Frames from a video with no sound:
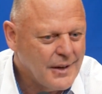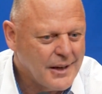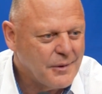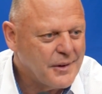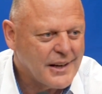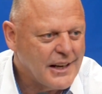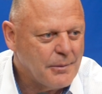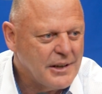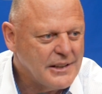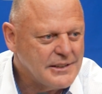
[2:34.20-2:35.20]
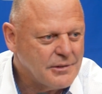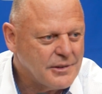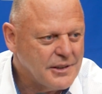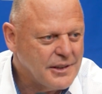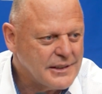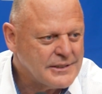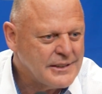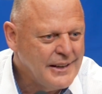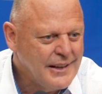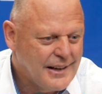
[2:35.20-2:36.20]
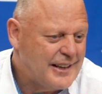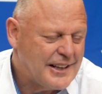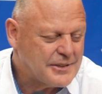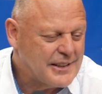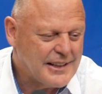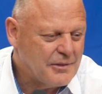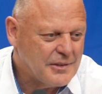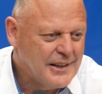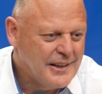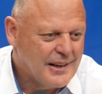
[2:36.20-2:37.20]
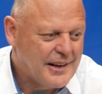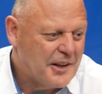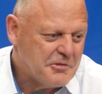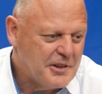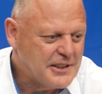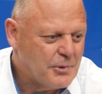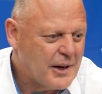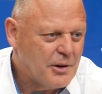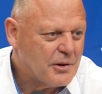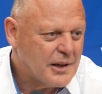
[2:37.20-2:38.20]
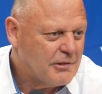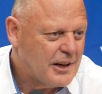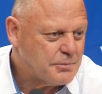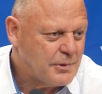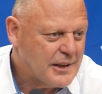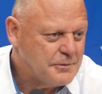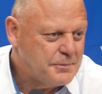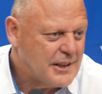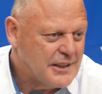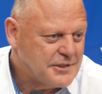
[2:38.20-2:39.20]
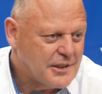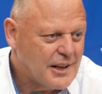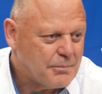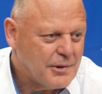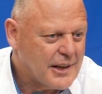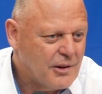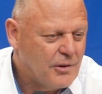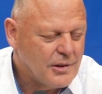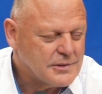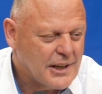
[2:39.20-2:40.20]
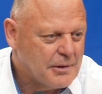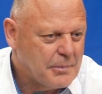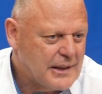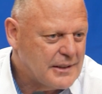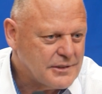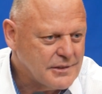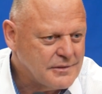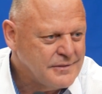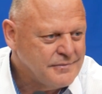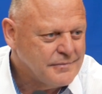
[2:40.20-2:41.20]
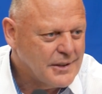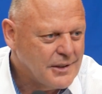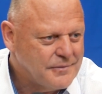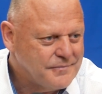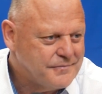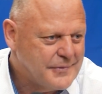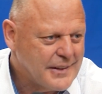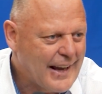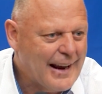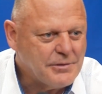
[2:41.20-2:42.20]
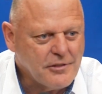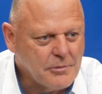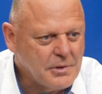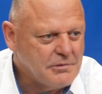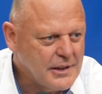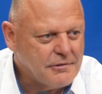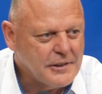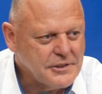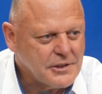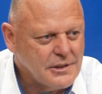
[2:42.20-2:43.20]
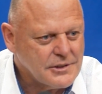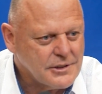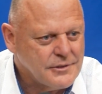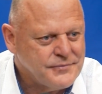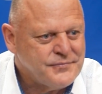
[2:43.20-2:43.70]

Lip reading: I don't think anybody's out there. And that's, again, another reason why you don't get a rest player, because they're not playing a whole ton of minutes and, you know, the games haven't been real physical, so.